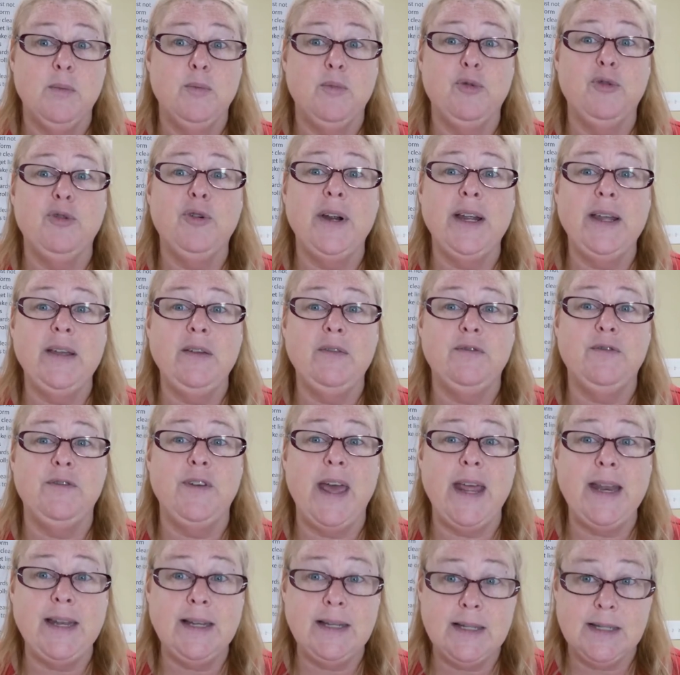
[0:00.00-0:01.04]

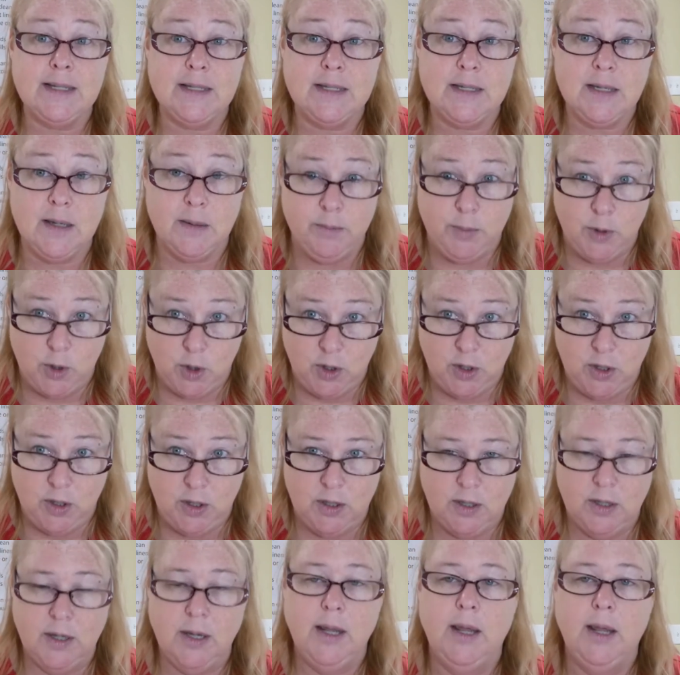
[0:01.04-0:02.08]
preventable.